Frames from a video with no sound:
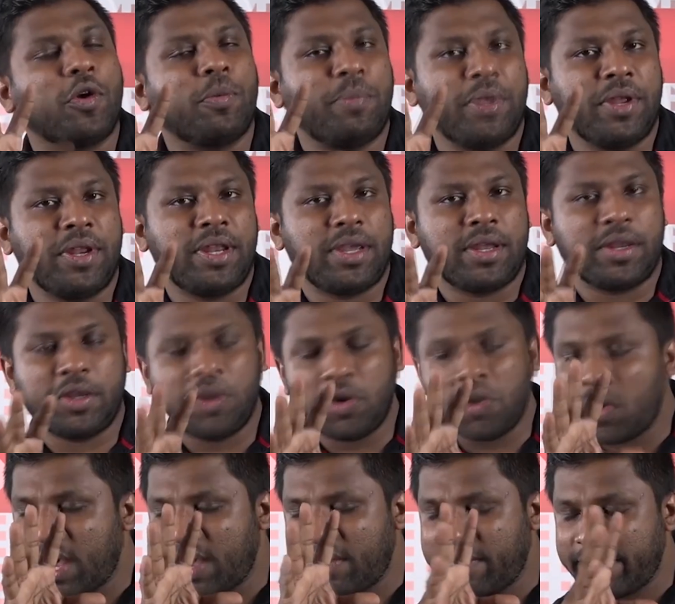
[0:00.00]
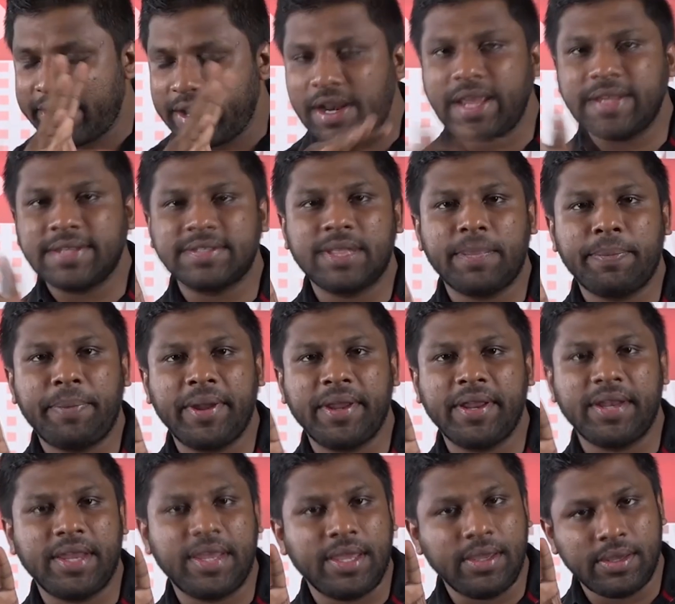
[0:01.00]
In your opinion, you have
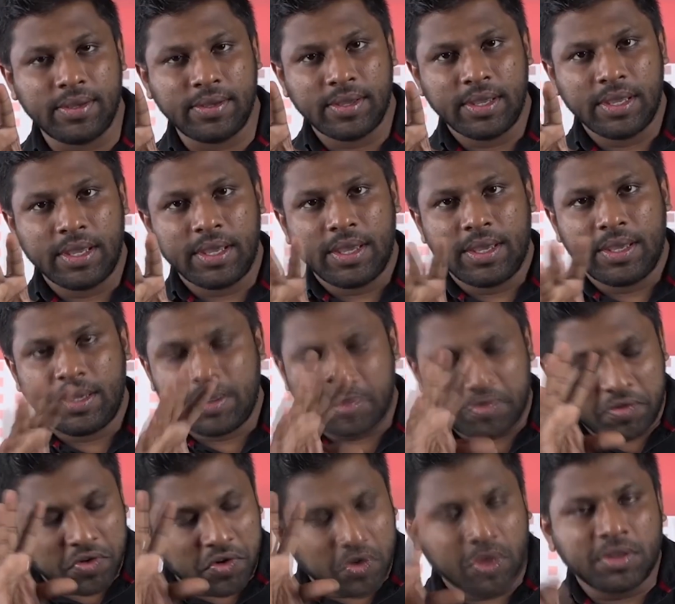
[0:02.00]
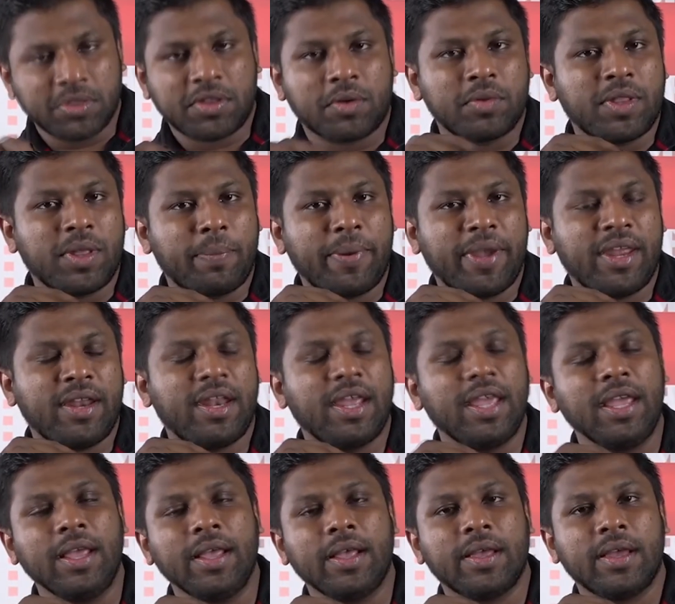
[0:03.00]
analyzed the painting, you have gone through
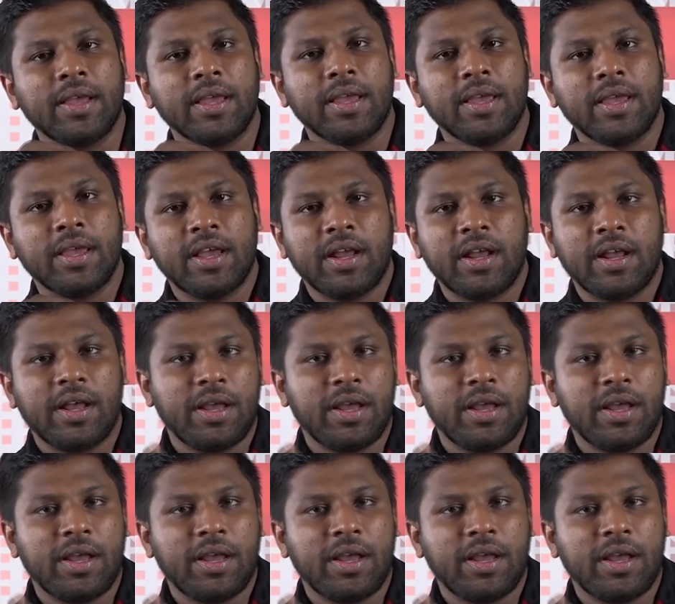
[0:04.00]
the painting,